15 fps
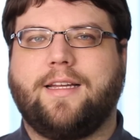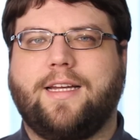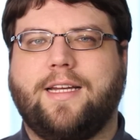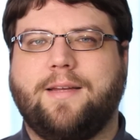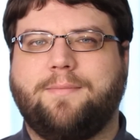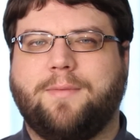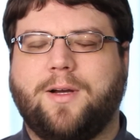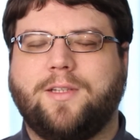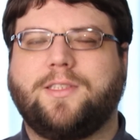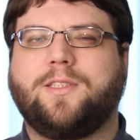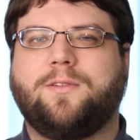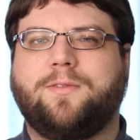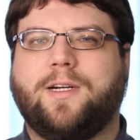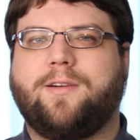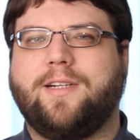I'm
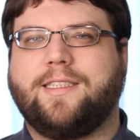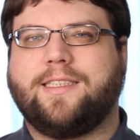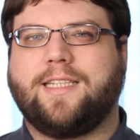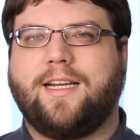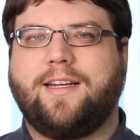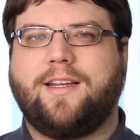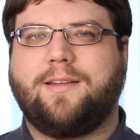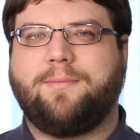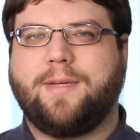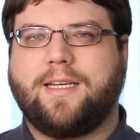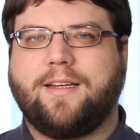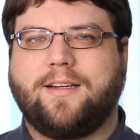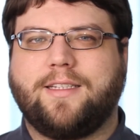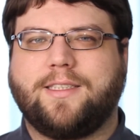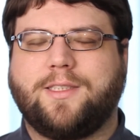also very excited
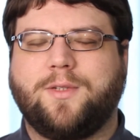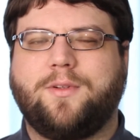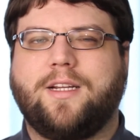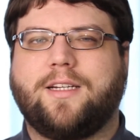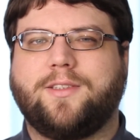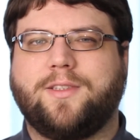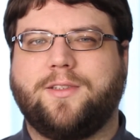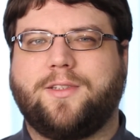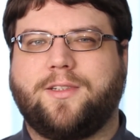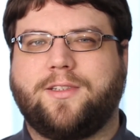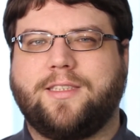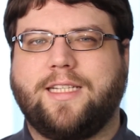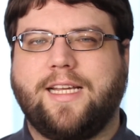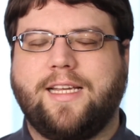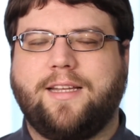because
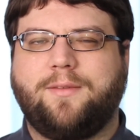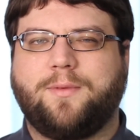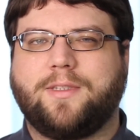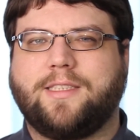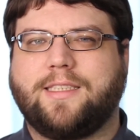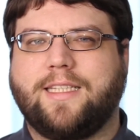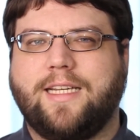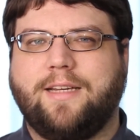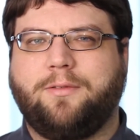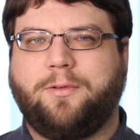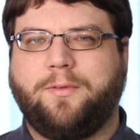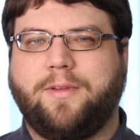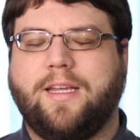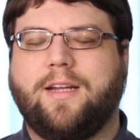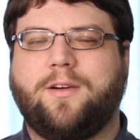2013 was the
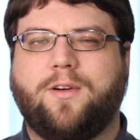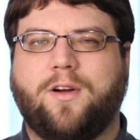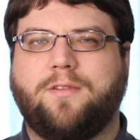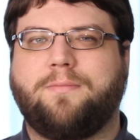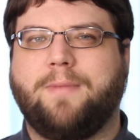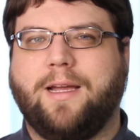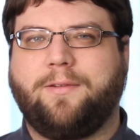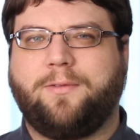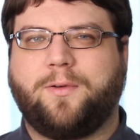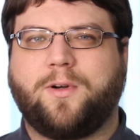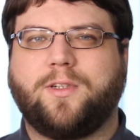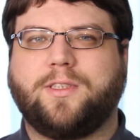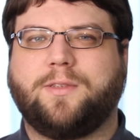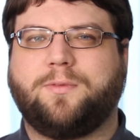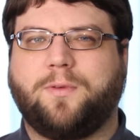year of my
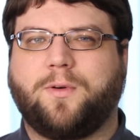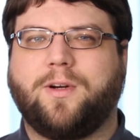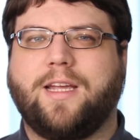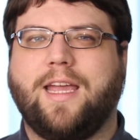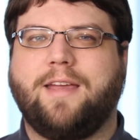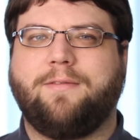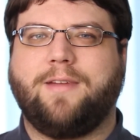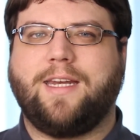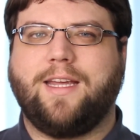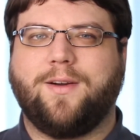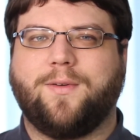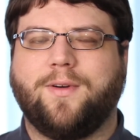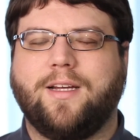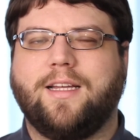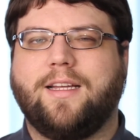first 4K
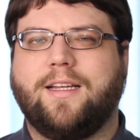video.